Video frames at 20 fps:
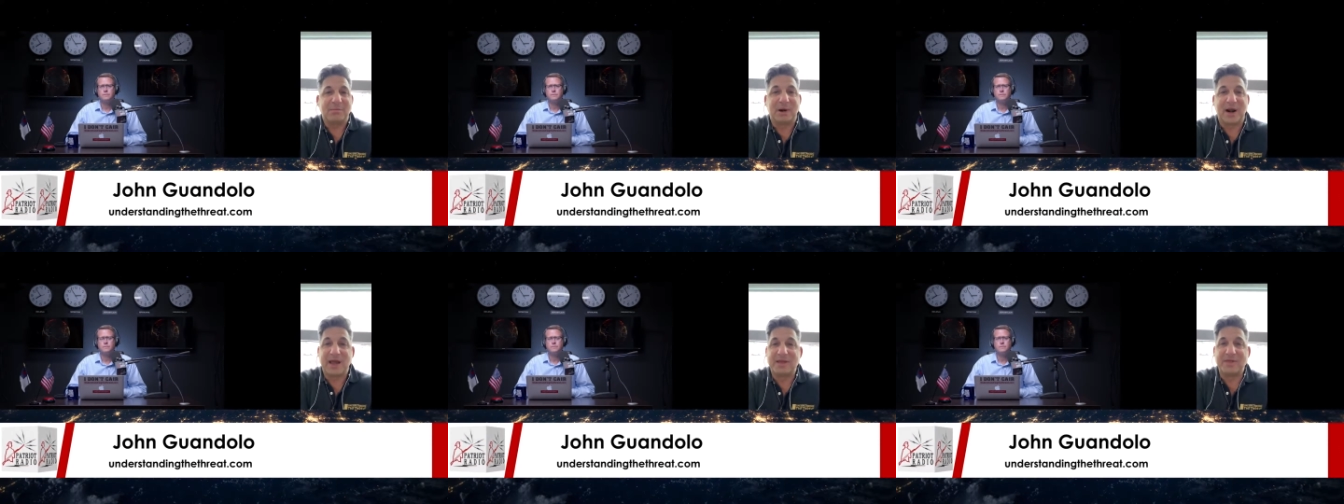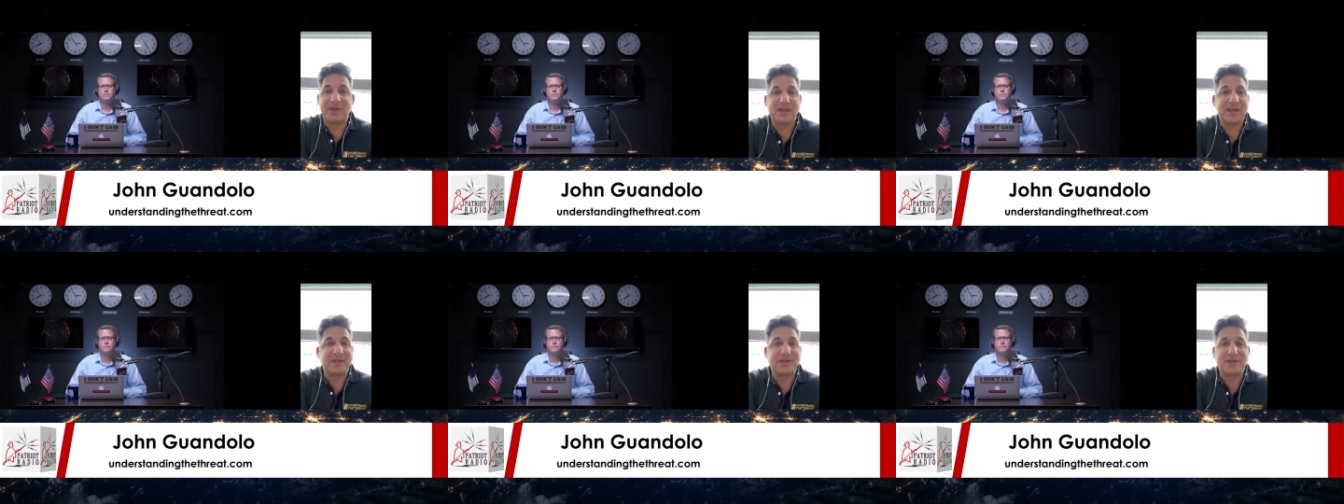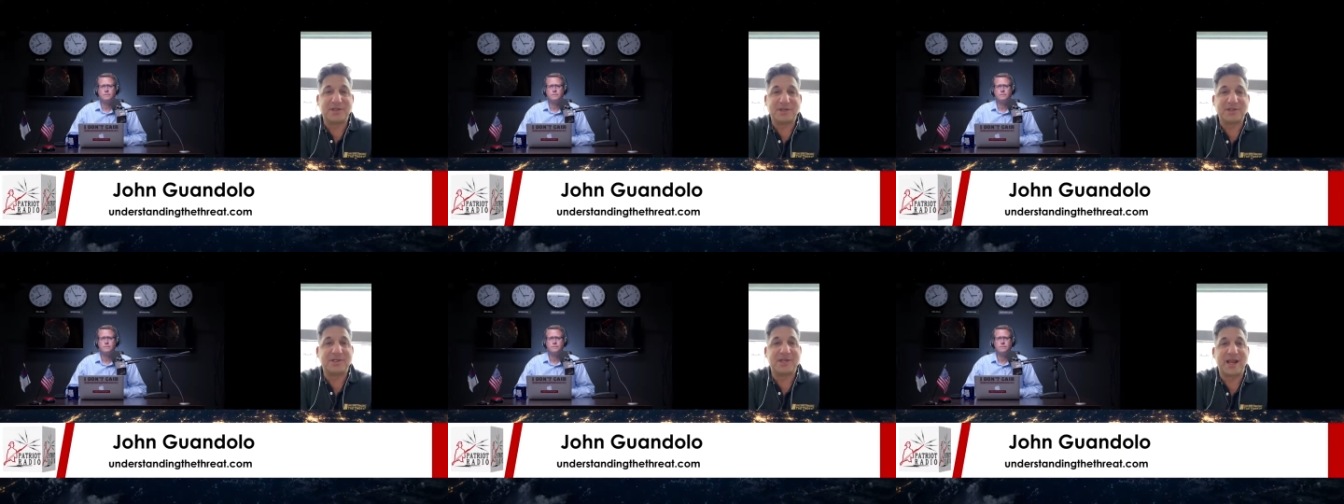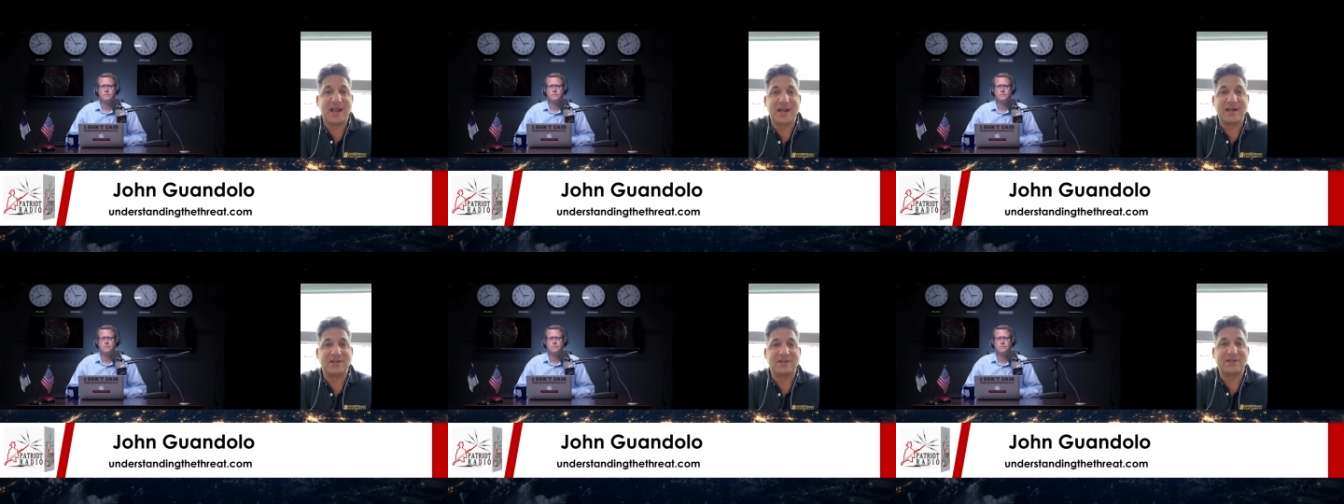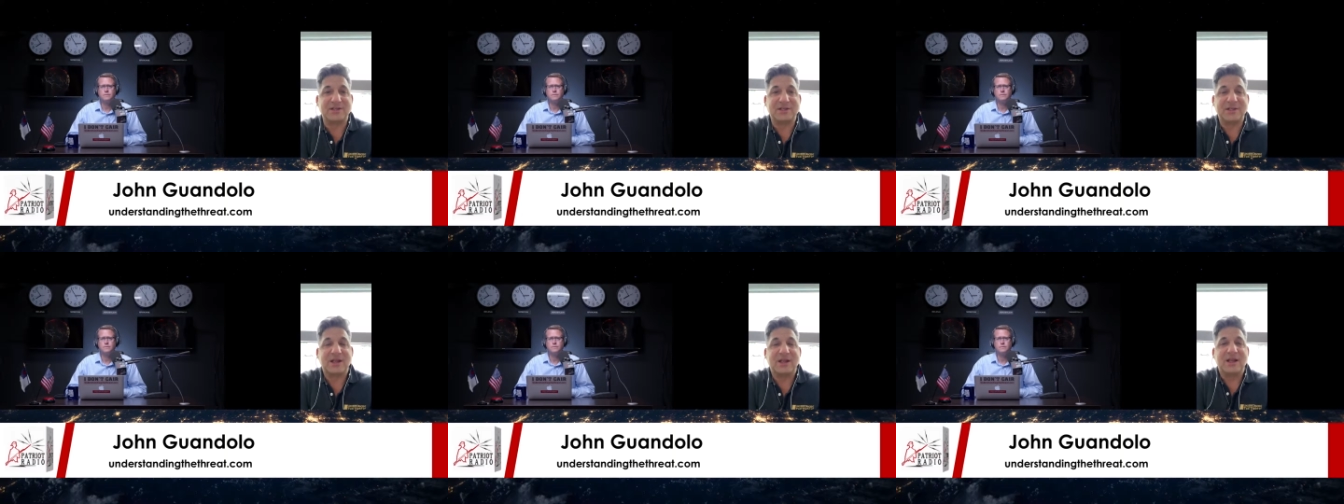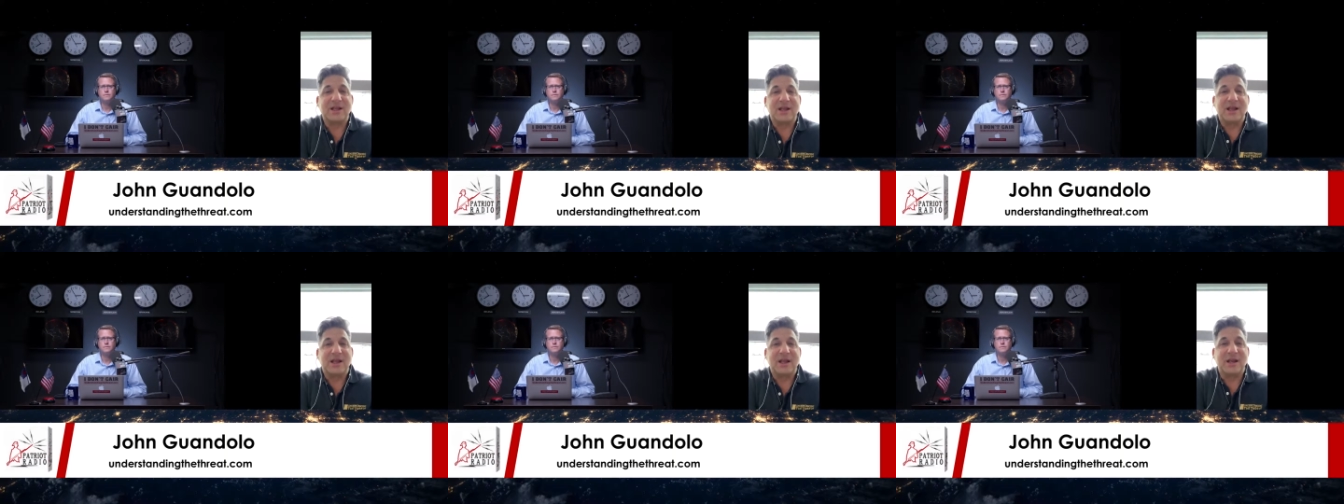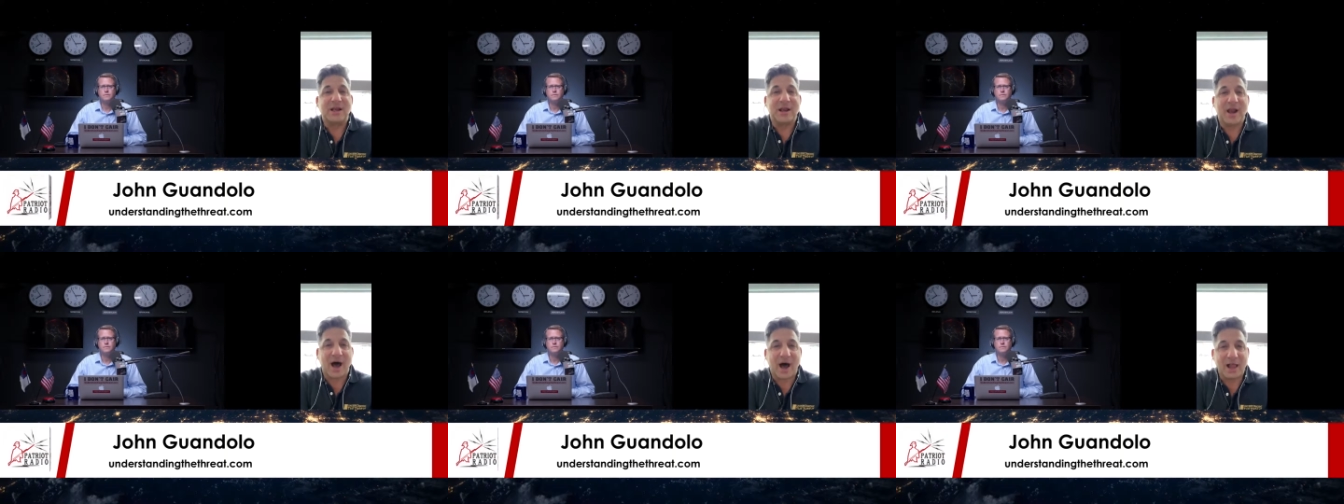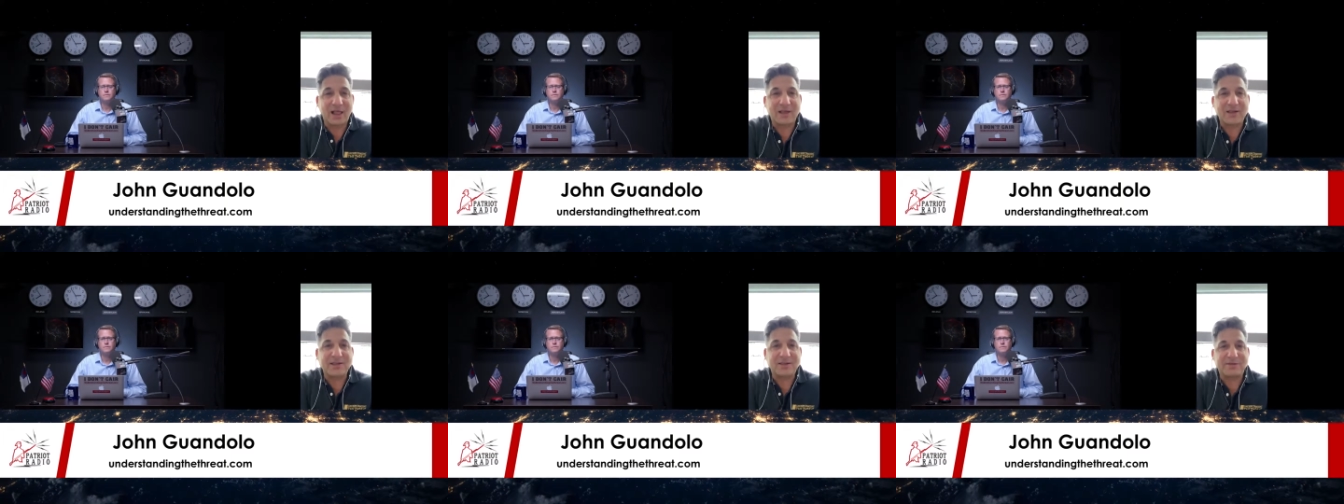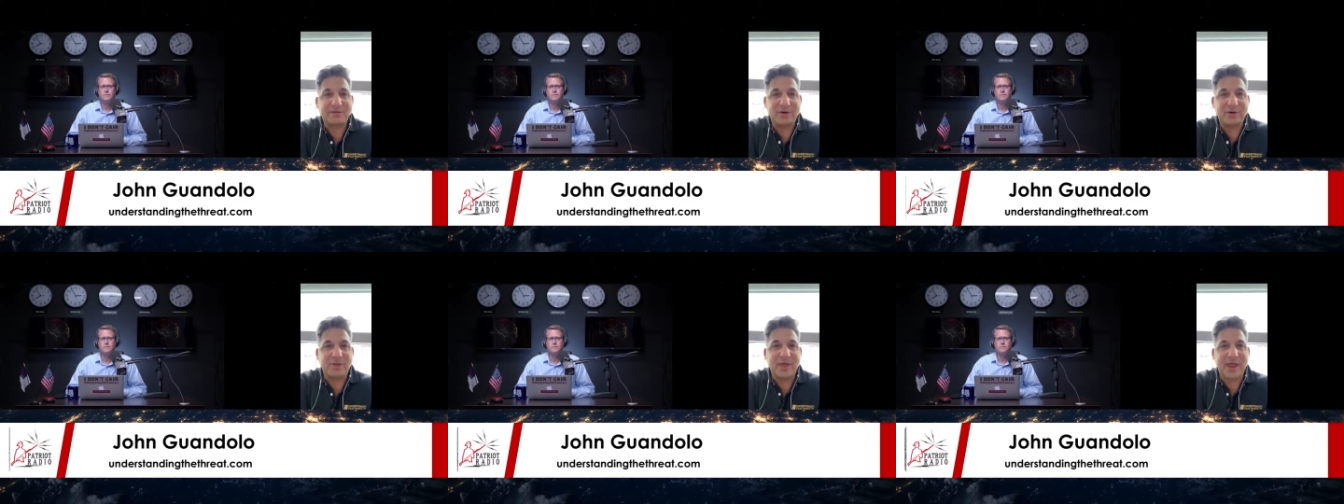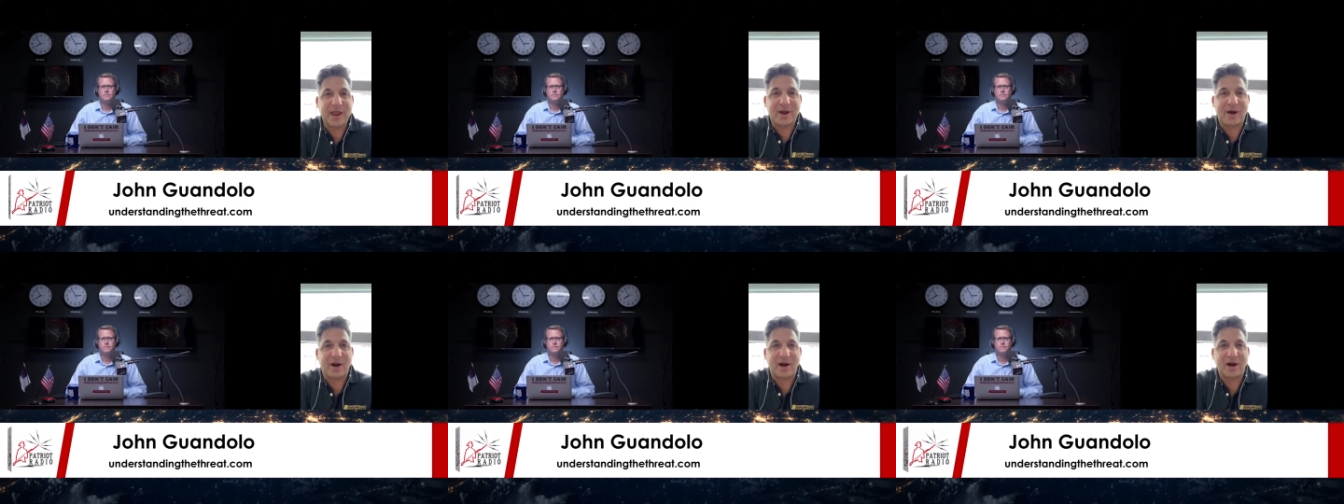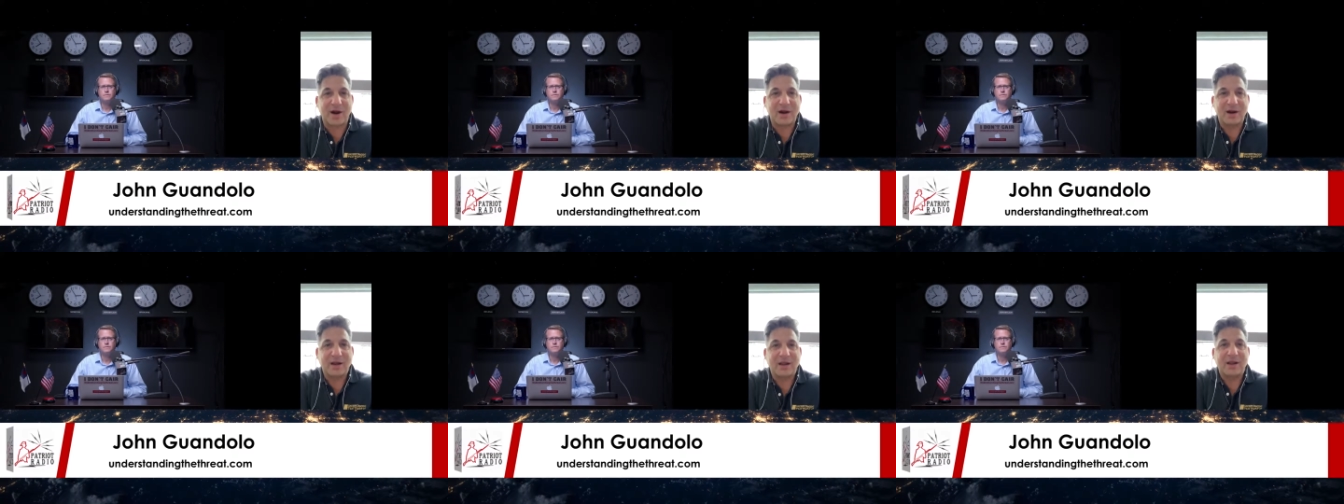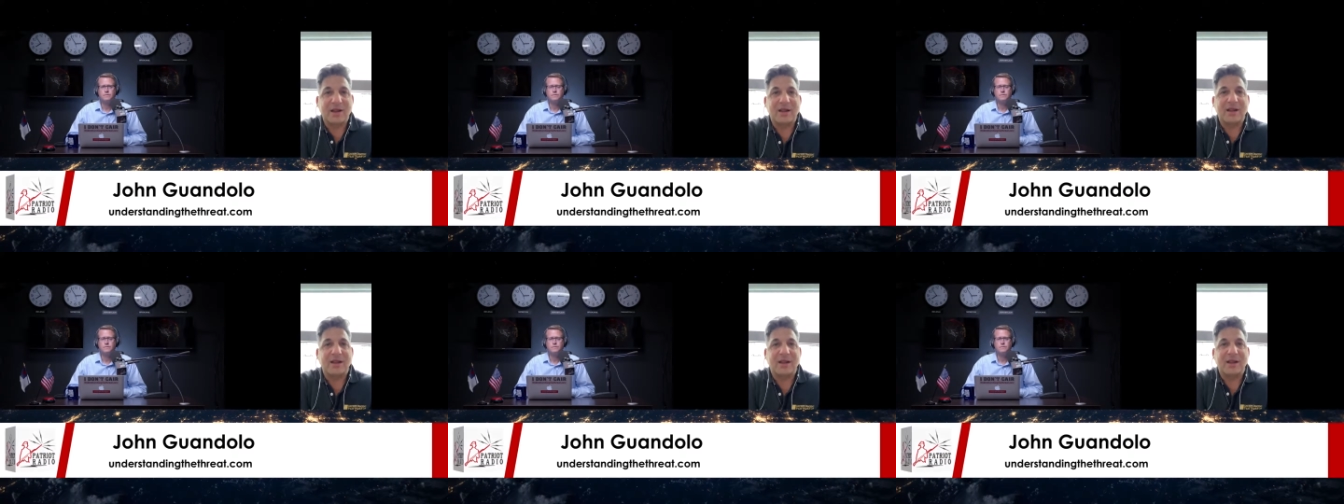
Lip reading: But I think it just takes knowledge of who they are,